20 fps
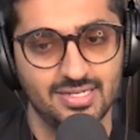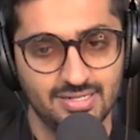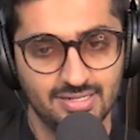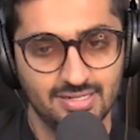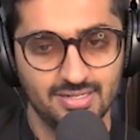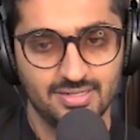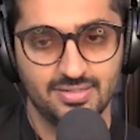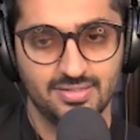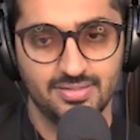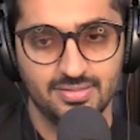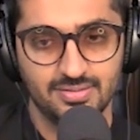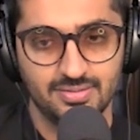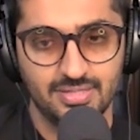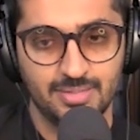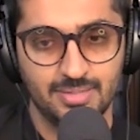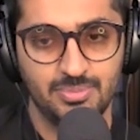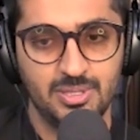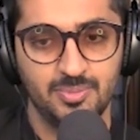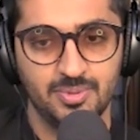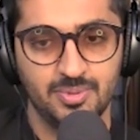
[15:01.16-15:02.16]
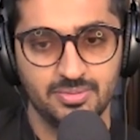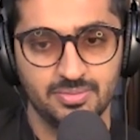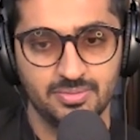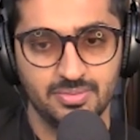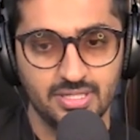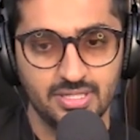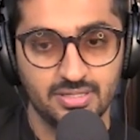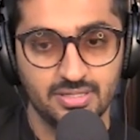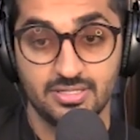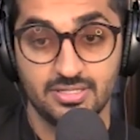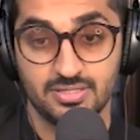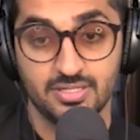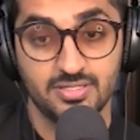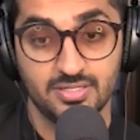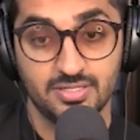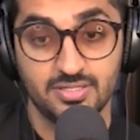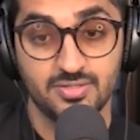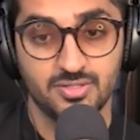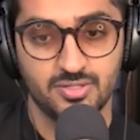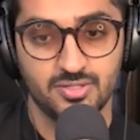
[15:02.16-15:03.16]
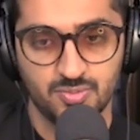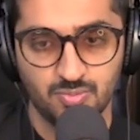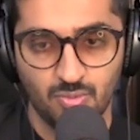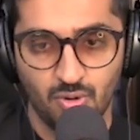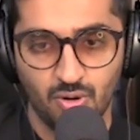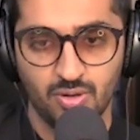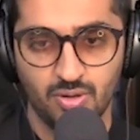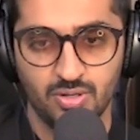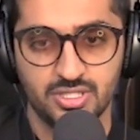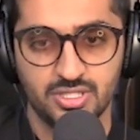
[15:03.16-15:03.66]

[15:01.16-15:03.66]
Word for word: India. Like people, it's, it's, it's small